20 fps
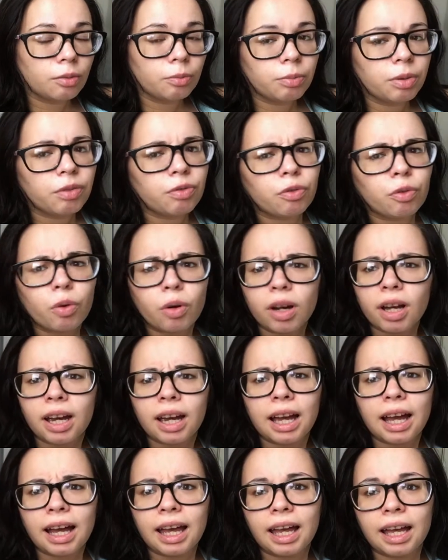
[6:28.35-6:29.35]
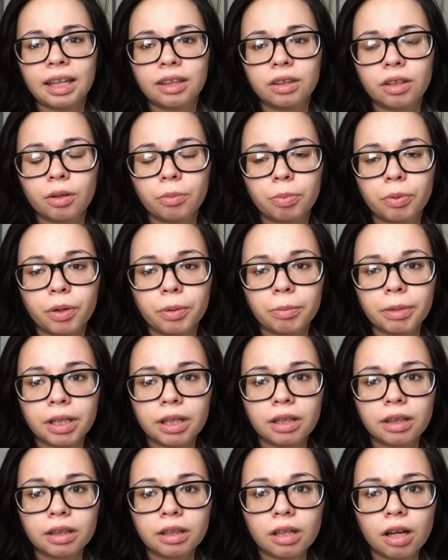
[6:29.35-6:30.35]
before I had the
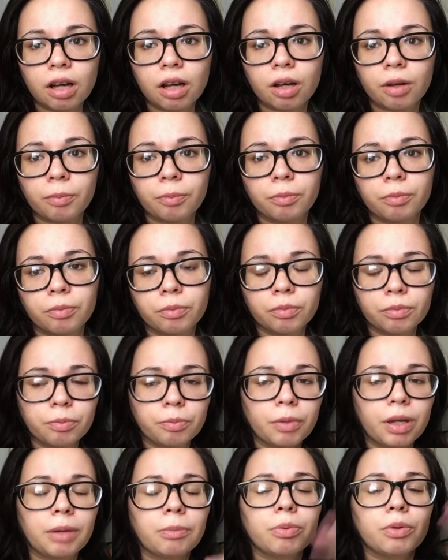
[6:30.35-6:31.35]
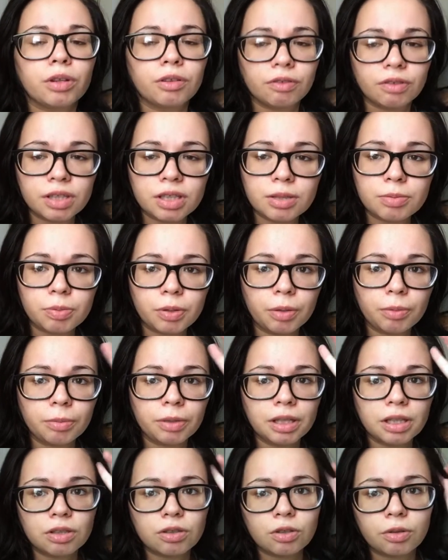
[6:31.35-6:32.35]
appointment, my previous
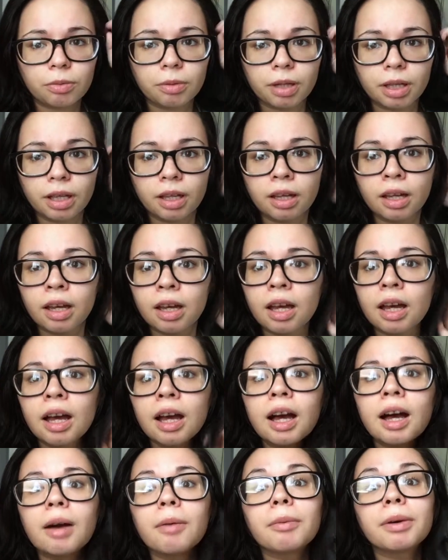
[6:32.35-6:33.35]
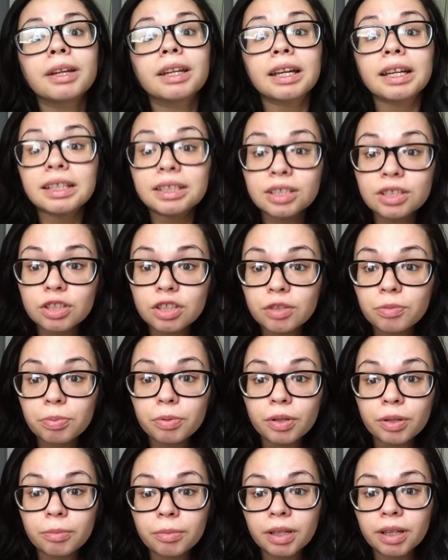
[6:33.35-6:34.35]
appointment, they told me my next
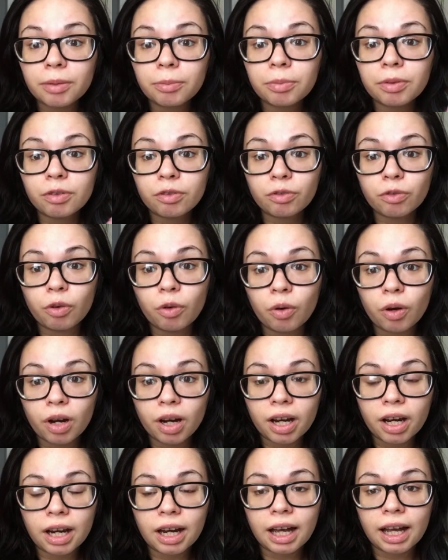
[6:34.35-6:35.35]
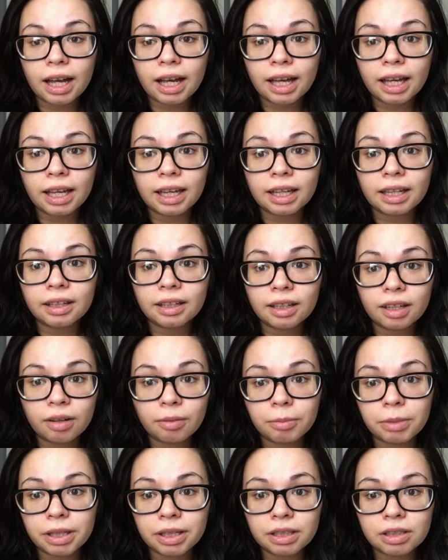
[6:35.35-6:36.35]
appointment before I
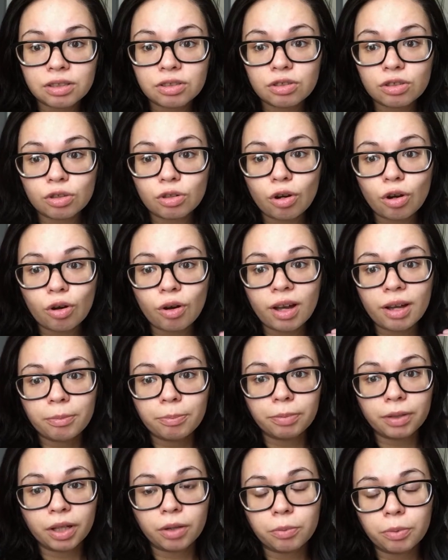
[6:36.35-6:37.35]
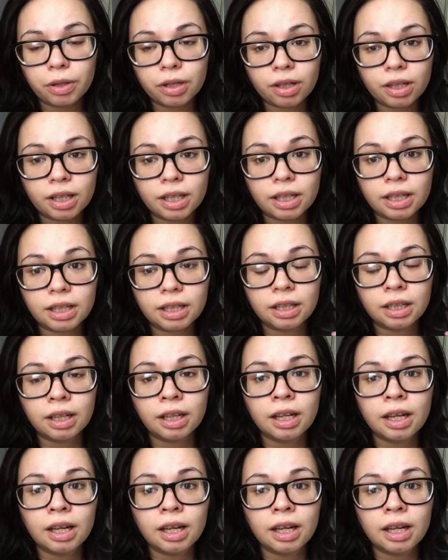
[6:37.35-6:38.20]
come in to go have blood work, and